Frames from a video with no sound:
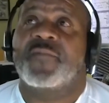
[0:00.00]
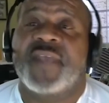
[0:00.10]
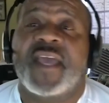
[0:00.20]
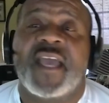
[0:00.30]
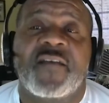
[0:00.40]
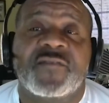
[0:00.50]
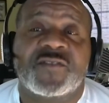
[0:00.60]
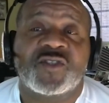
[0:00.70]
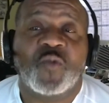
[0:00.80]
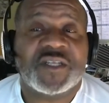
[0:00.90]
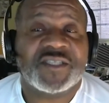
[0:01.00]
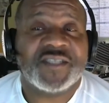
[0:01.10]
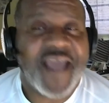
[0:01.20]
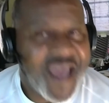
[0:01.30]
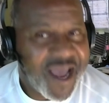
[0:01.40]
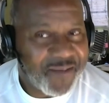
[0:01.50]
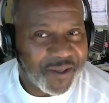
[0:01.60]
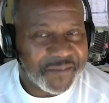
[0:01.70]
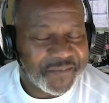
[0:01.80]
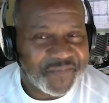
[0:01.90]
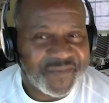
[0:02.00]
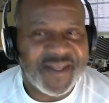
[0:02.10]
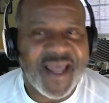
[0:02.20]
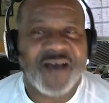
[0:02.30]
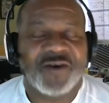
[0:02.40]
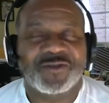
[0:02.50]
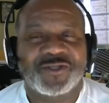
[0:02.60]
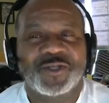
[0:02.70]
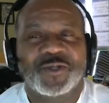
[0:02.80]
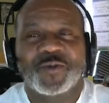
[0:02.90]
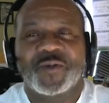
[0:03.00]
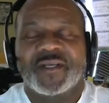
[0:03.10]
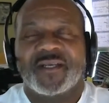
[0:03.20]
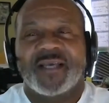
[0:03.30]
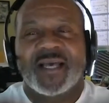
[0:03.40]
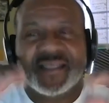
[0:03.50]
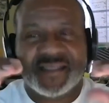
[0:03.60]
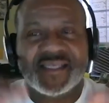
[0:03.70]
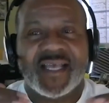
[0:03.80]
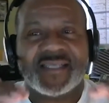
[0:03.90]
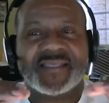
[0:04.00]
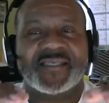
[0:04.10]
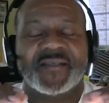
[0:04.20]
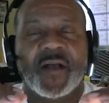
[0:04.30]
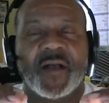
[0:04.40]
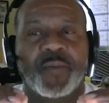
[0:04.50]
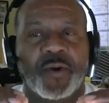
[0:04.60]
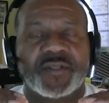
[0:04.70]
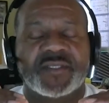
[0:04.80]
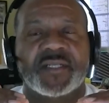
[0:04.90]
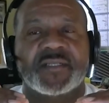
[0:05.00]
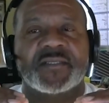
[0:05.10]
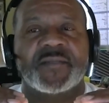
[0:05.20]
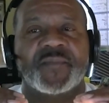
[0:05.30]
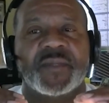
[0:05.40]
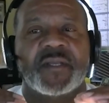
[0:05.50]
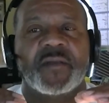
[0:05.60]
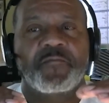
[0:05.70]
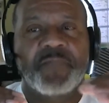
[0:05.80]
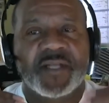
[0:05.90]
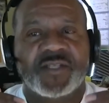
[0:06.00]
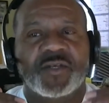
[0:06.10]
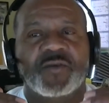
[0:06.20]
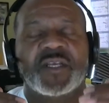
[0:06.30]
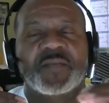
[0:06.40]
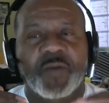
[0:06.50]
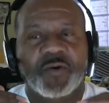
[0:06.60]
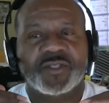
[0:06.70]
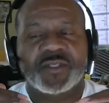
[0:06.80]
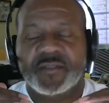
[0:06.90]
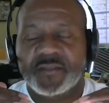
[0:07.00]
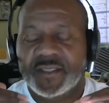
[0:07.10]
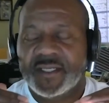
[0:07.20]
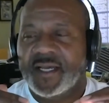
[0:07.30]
They have switched the hammer now to assess a person's mental, emotional,